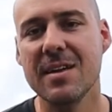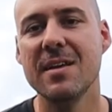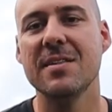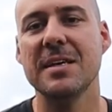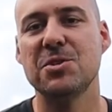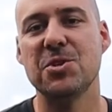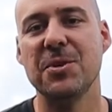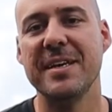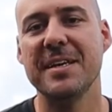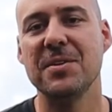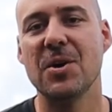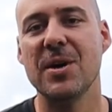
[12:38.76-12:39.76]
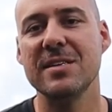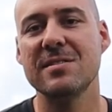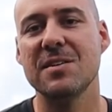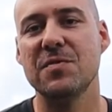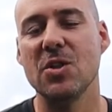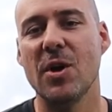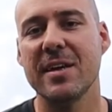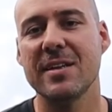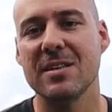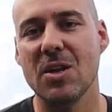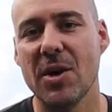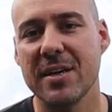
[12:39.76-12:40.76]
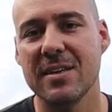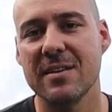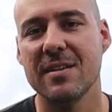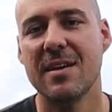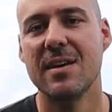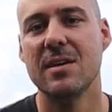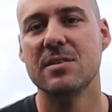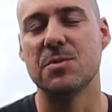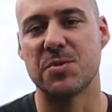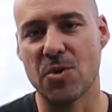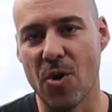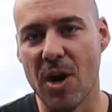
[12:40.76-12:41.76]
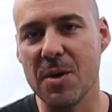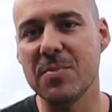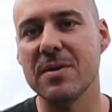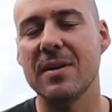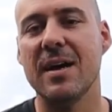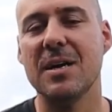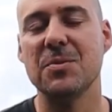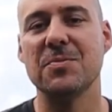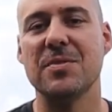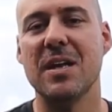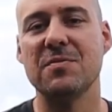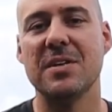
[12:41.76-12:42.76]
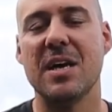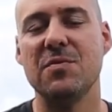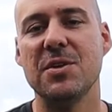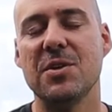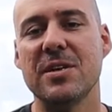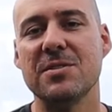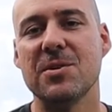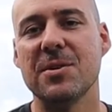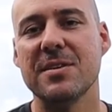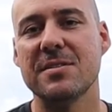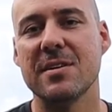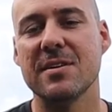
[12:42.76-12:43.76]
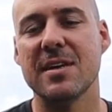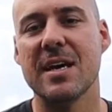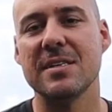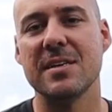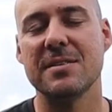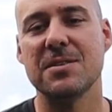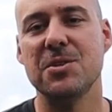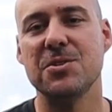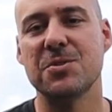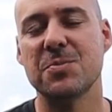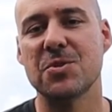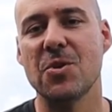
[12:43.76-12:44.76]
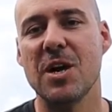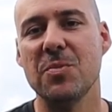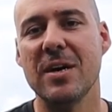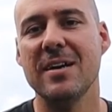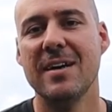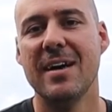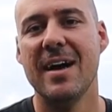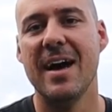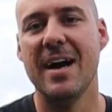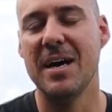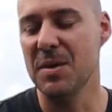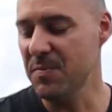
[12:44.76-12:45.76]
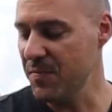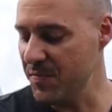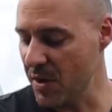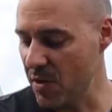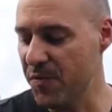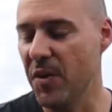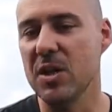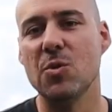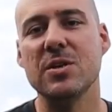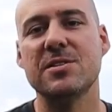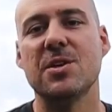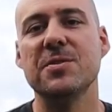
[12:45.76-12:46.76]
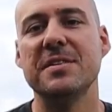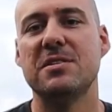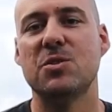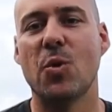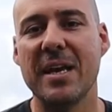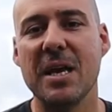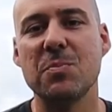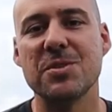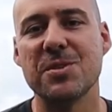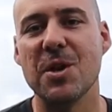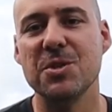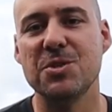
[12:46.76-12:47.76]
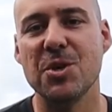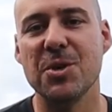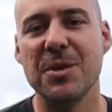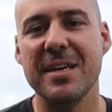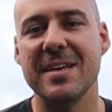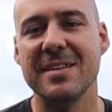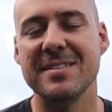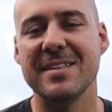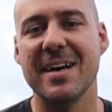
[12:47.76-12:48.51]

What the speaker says: thanks for tuning in, guys. If you like it, subscribe. Love to have you guys on as a new subscriber. You know, follow us on this 20 episode journey, and